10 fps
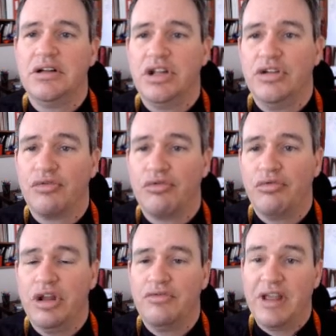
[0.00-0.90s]

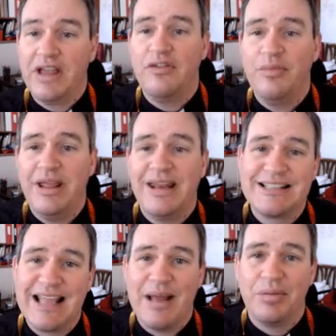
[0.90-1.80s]
You've given me an
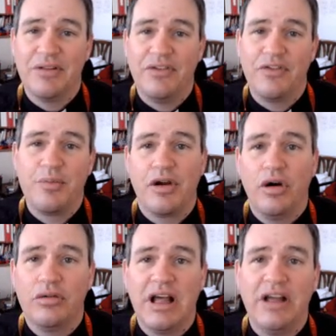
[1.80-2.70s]
example of it from your
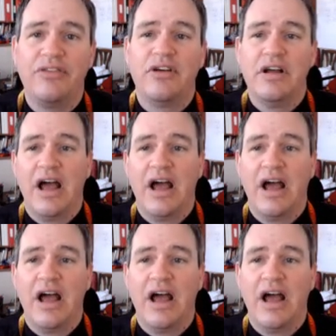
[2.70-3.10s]
own life,